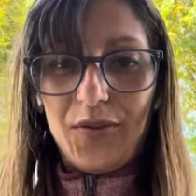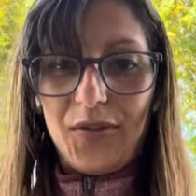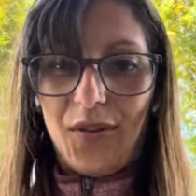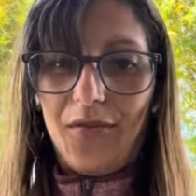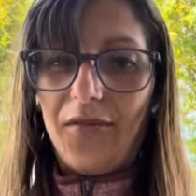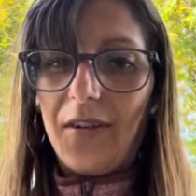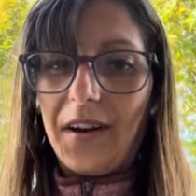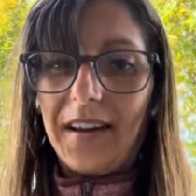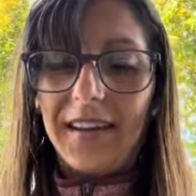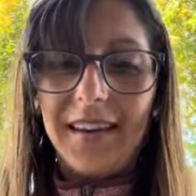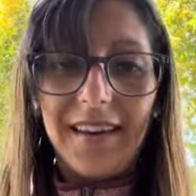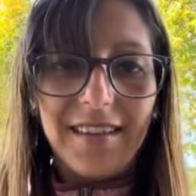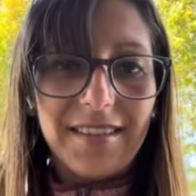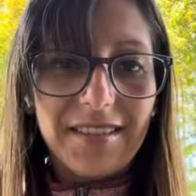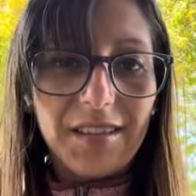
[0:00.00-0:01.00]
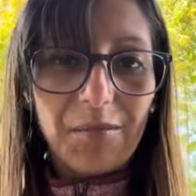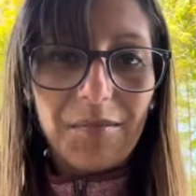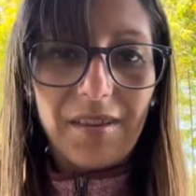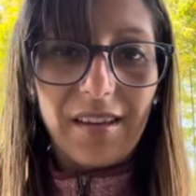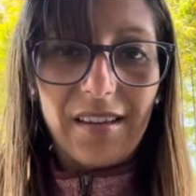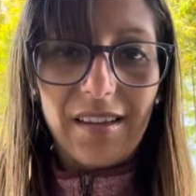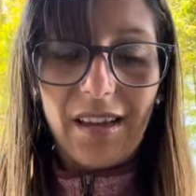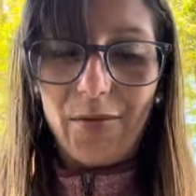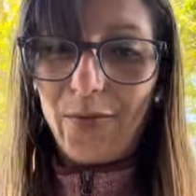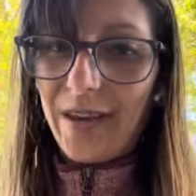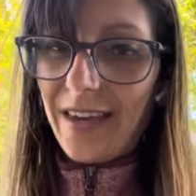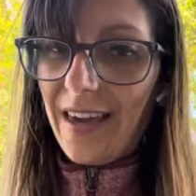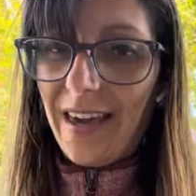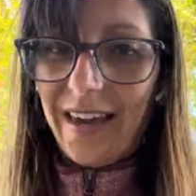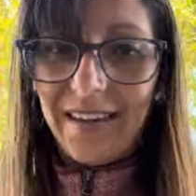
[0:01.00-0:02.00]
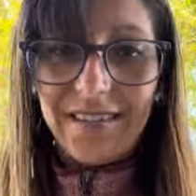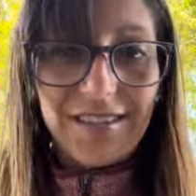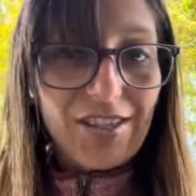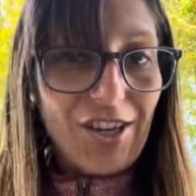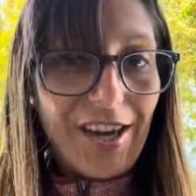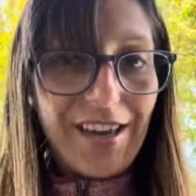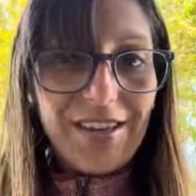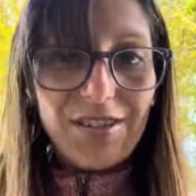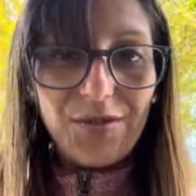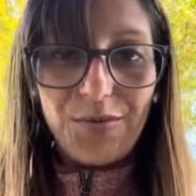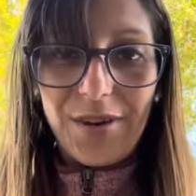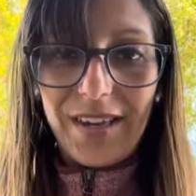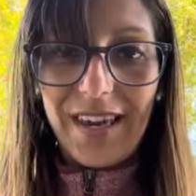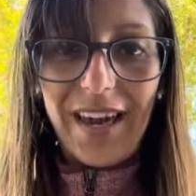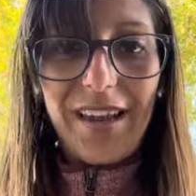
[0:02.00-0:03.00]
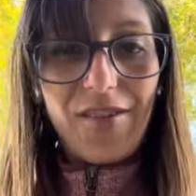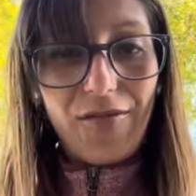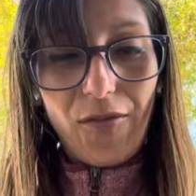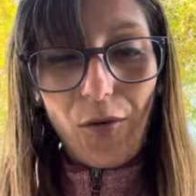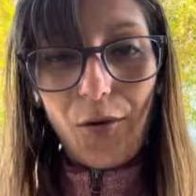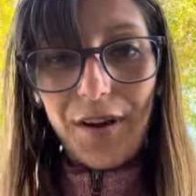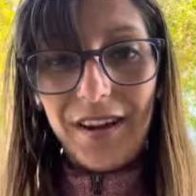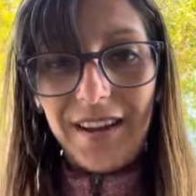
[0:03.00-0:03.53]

suffering is something that we can't change, we can't avoid.